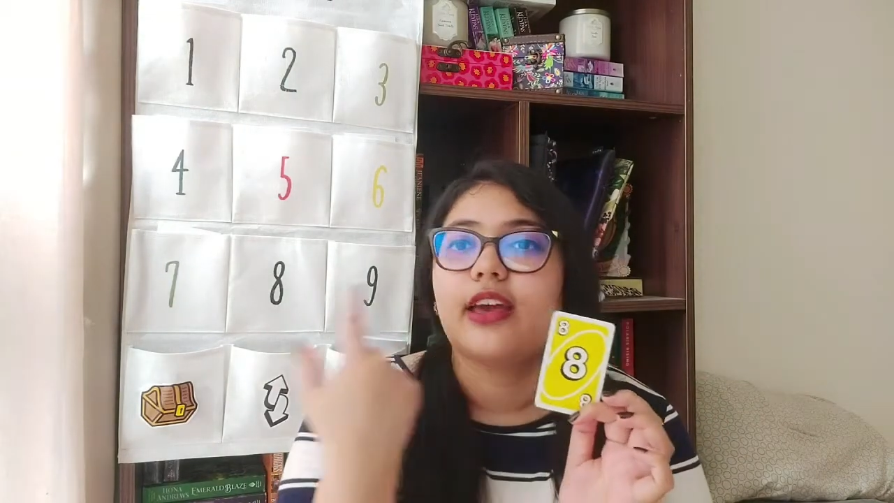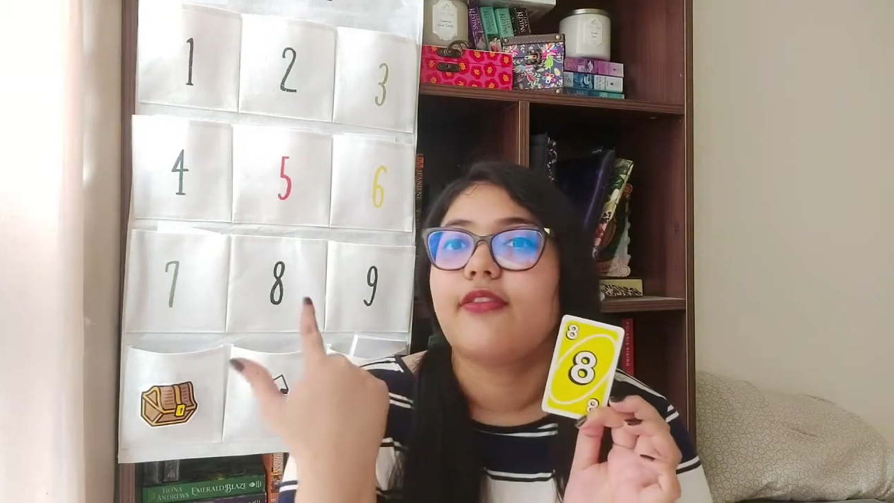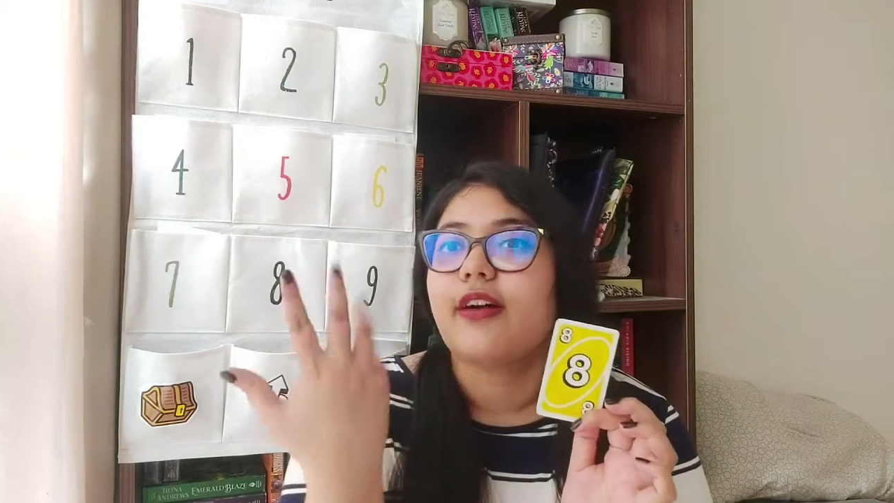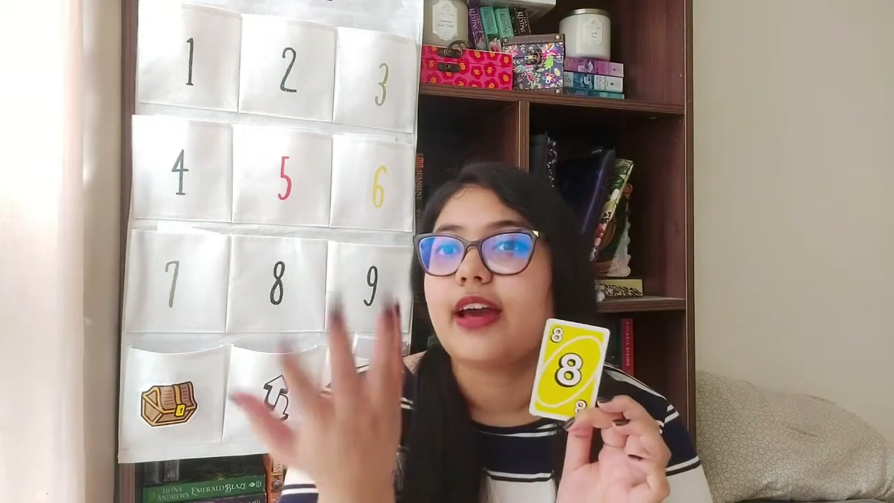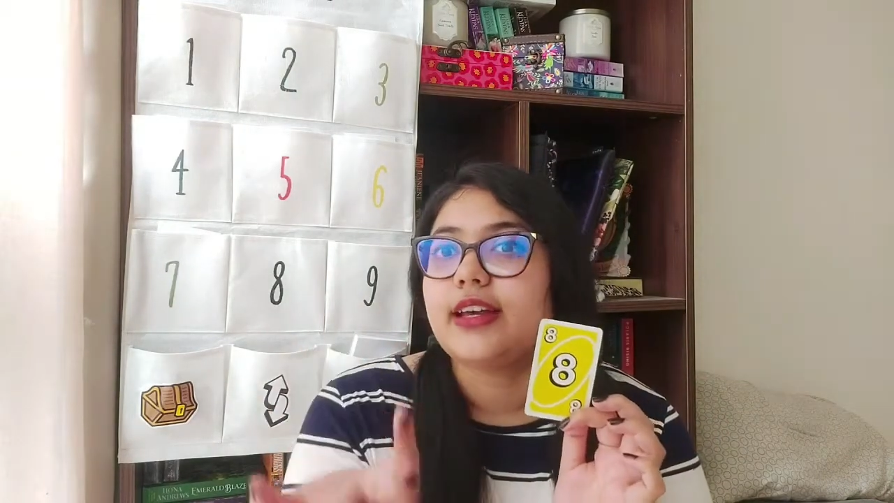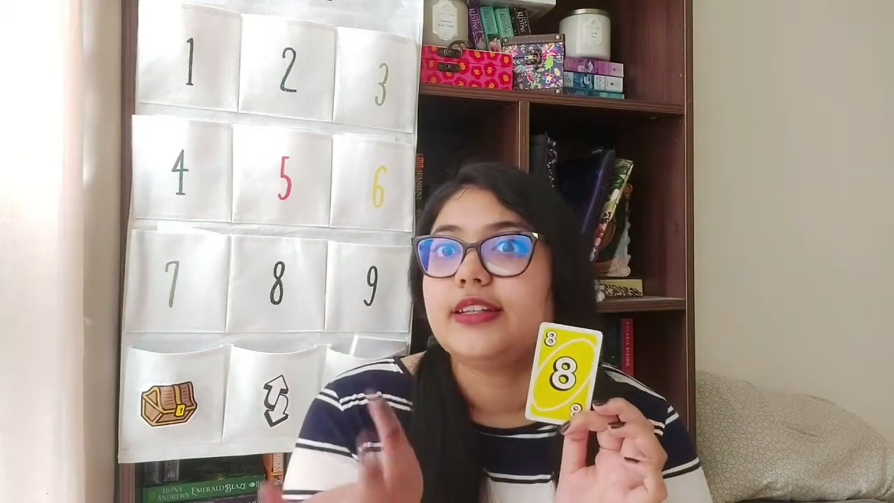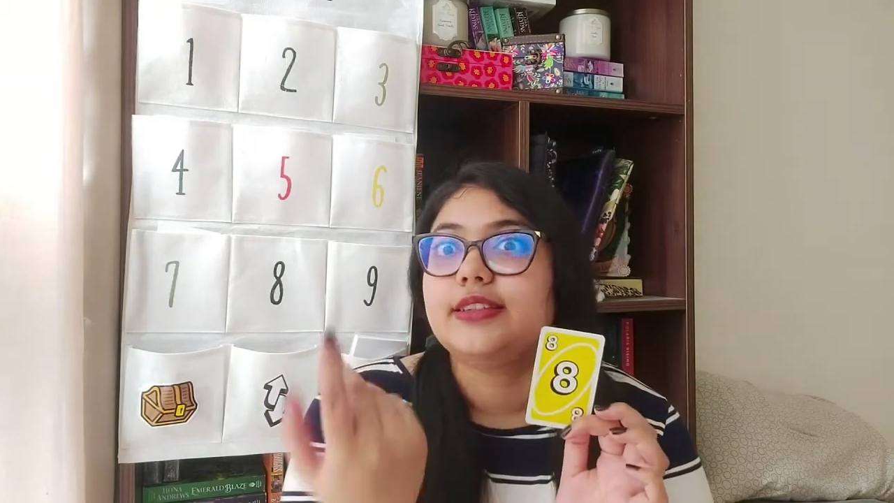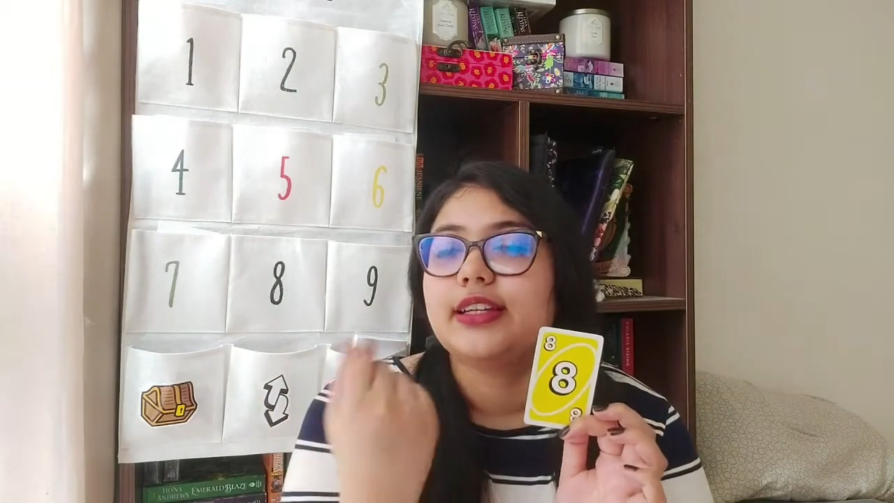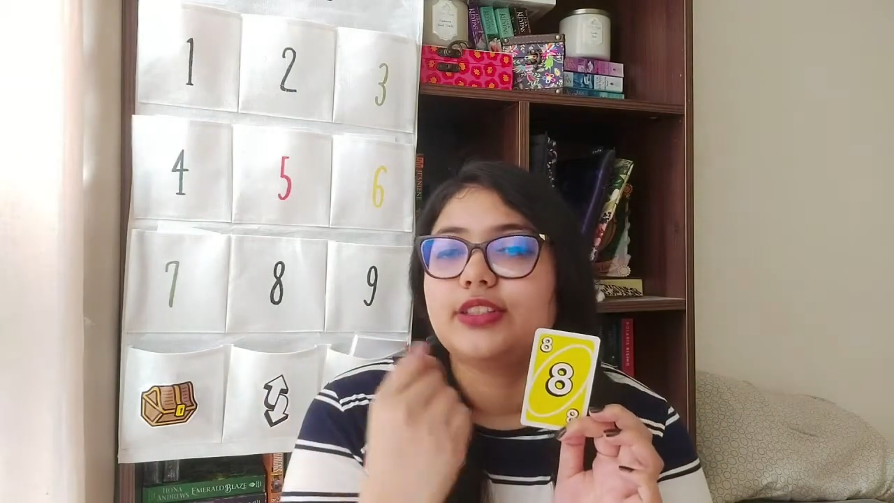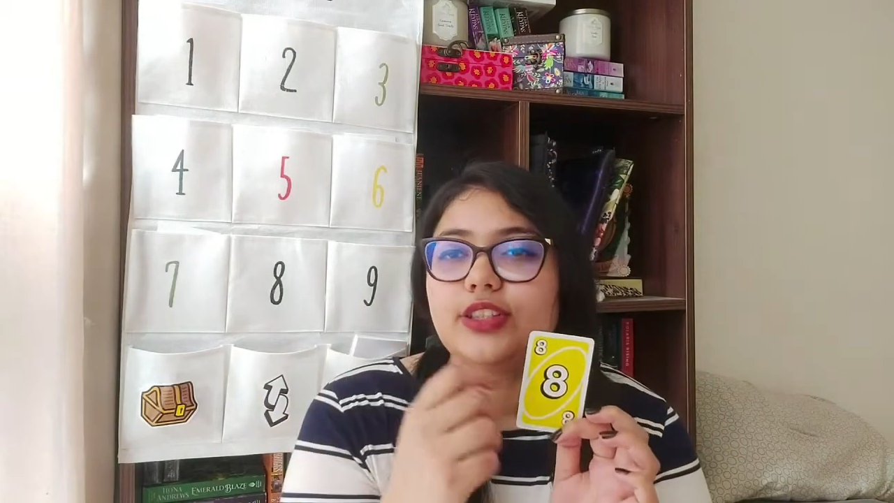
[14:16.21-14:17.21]
if I
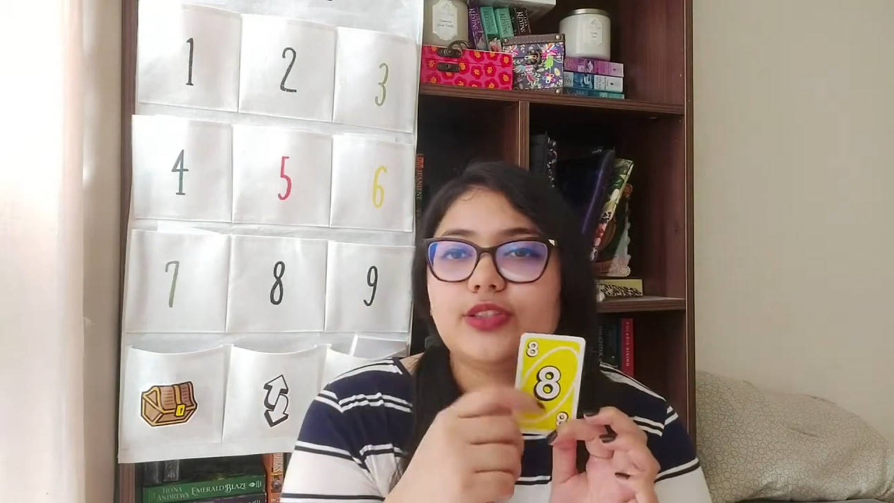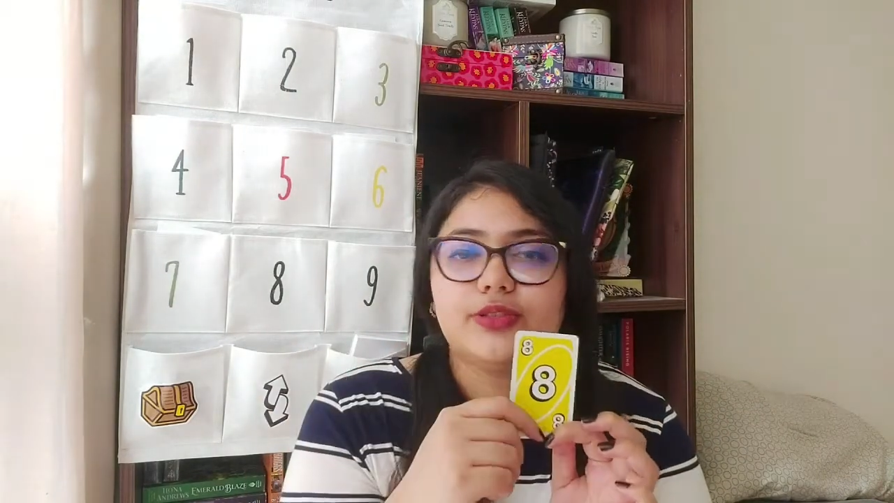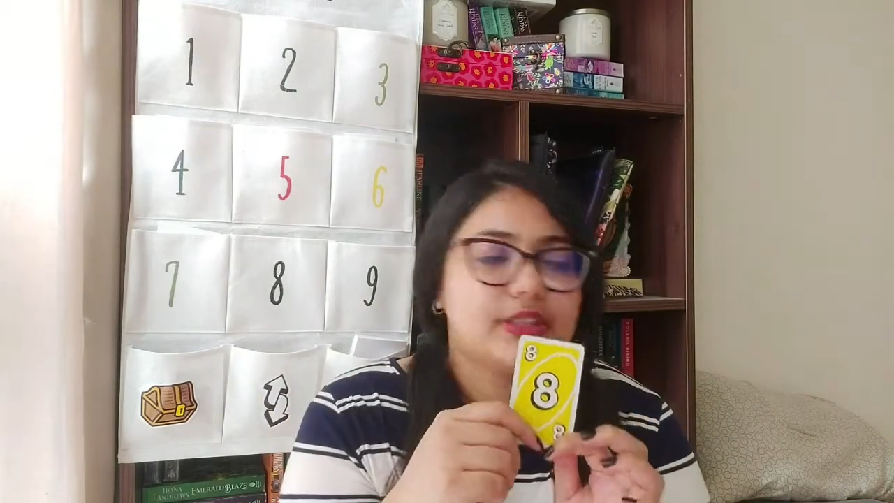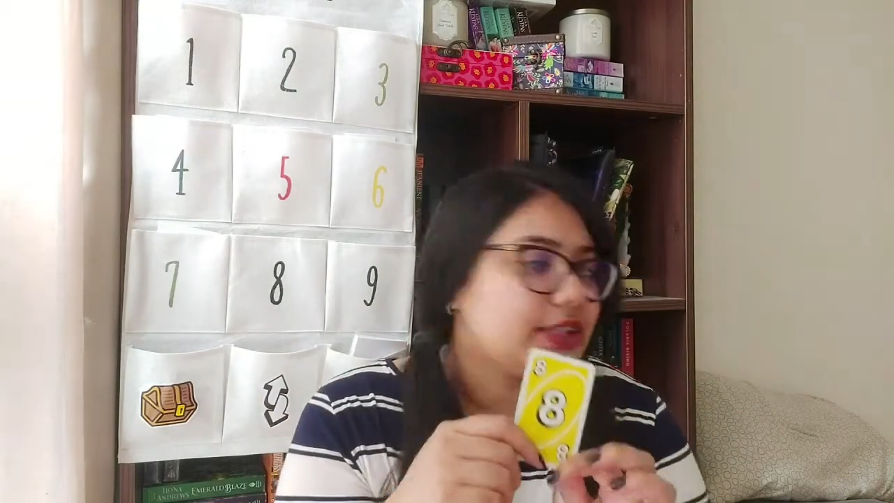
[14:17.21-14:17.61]
tend to use